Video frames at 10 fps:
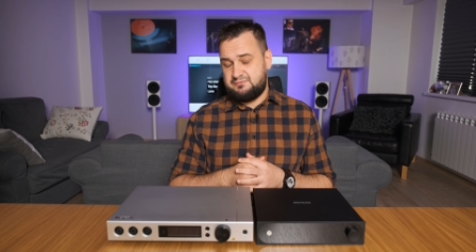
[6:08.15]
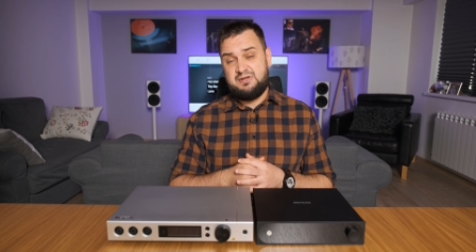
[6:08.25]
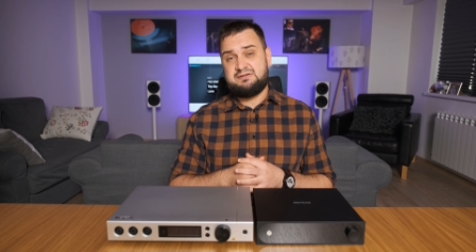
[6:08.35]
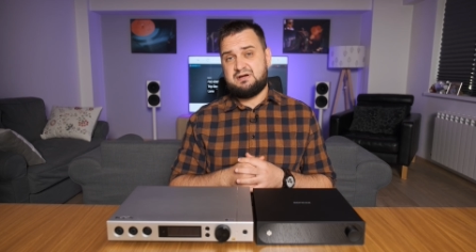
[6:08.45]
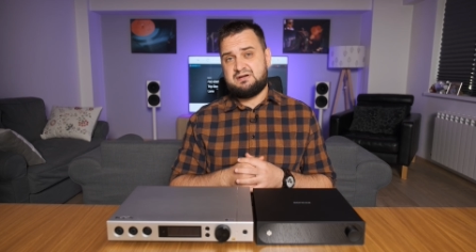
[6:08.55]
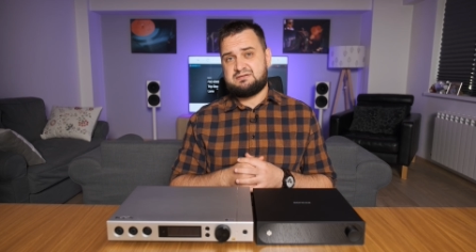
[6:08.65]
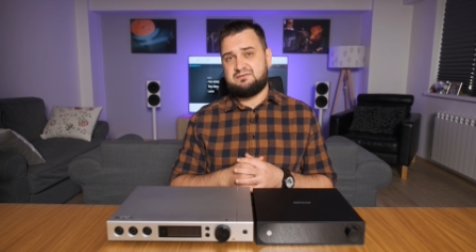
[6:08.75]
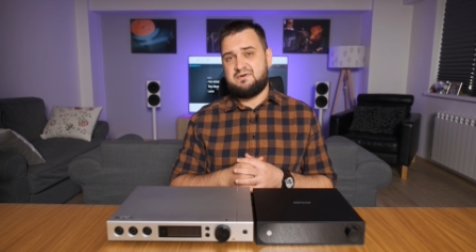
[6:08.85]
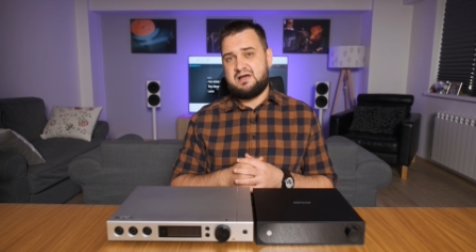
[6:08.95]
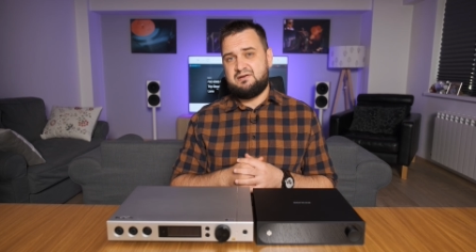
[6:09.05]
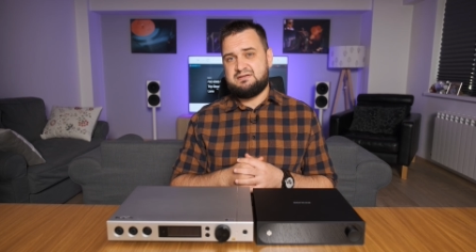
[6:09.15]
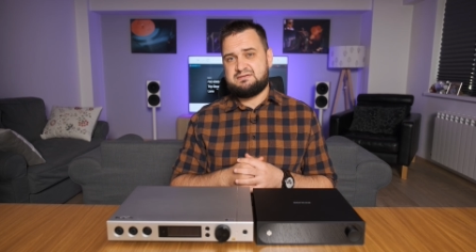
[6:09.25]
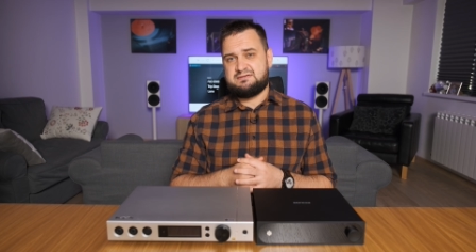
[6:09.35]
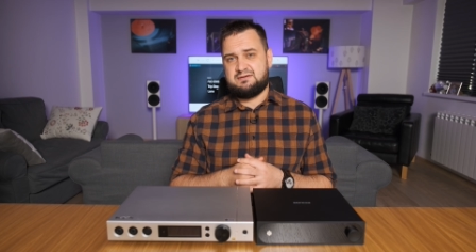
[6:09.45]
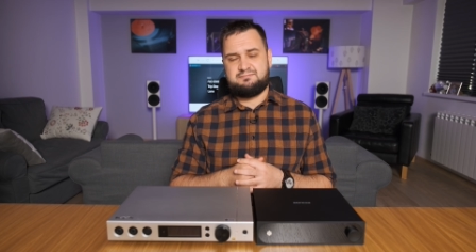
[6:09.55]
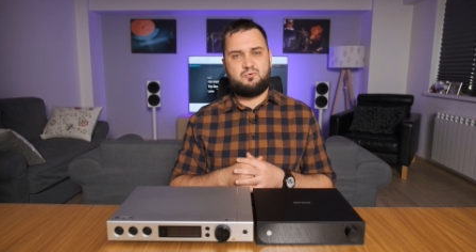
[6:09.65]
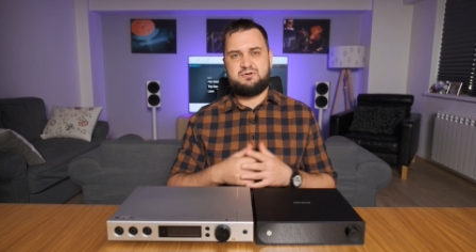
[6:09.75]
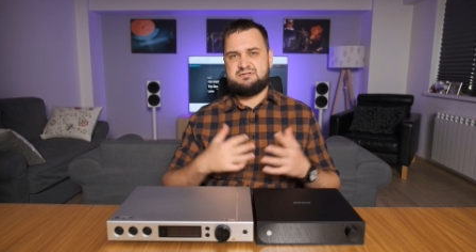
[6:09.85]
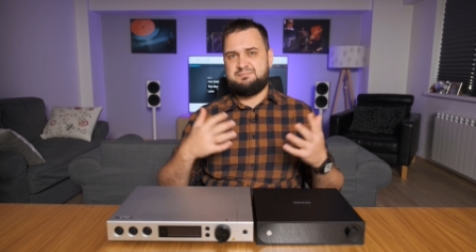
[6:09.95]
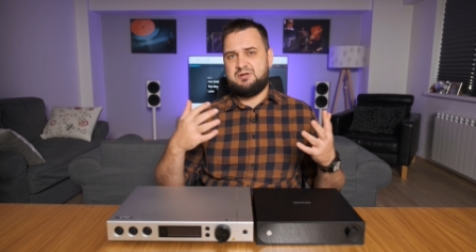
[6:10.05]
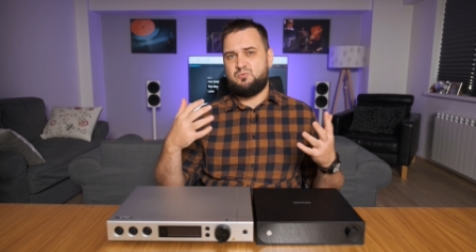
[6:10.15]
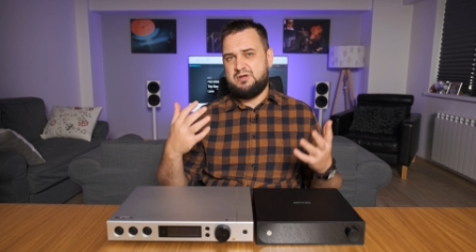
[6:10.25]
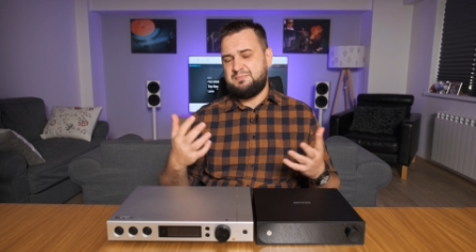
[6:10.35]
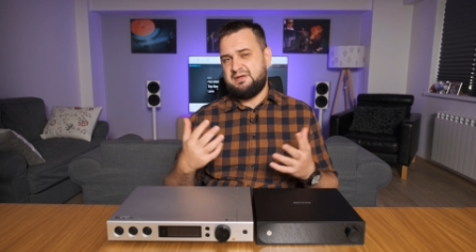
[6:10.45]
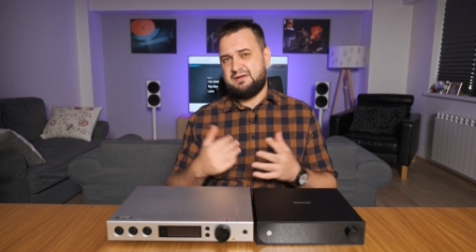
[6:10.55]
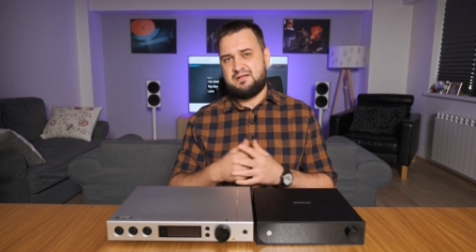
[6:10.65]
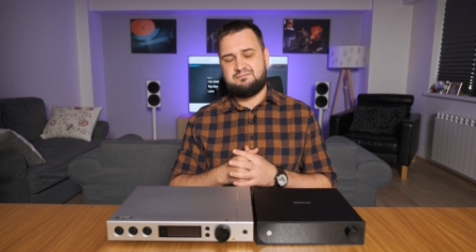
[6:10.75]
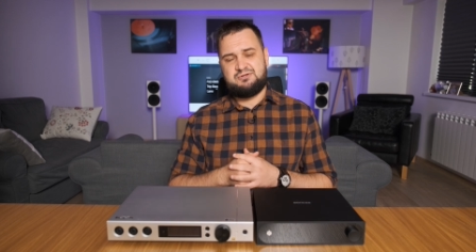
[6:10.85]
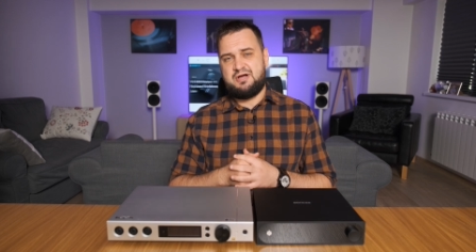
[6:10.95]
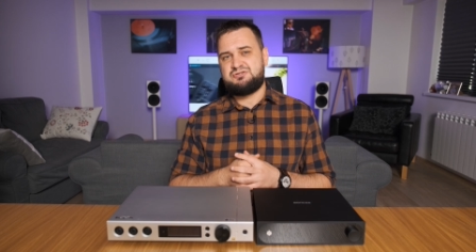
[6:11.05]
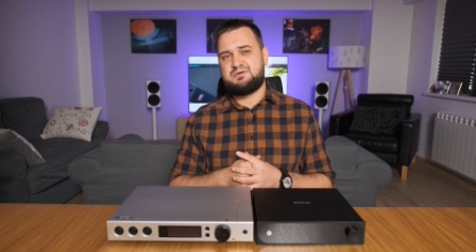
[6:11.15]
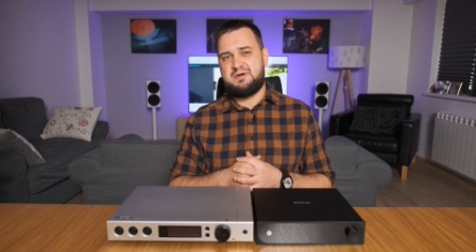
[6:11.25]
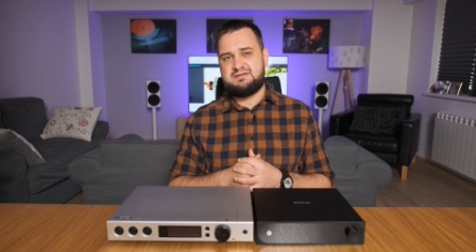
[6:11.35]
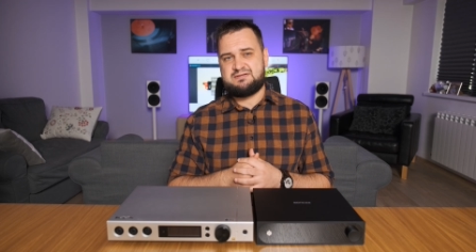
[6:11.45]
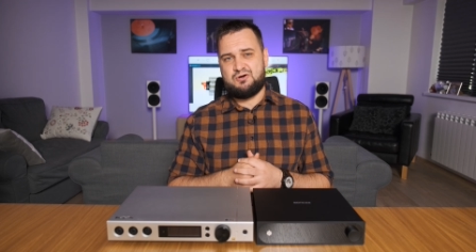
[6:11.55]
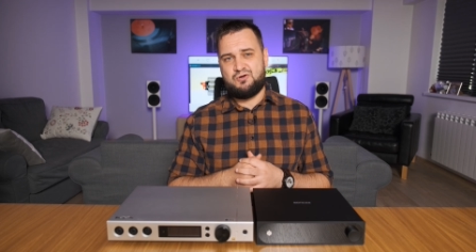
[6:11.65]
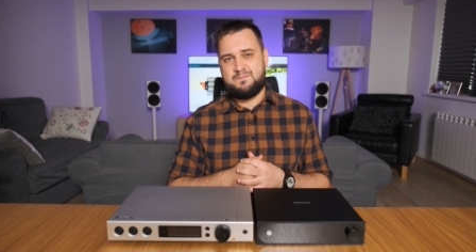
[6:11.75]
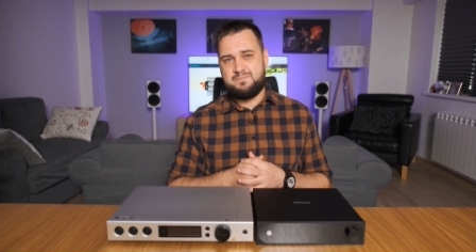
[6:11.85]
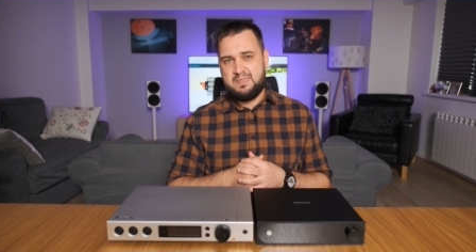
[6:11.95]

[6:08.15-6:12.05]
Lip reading: Guitars and violins was simply weeping and touching my soul.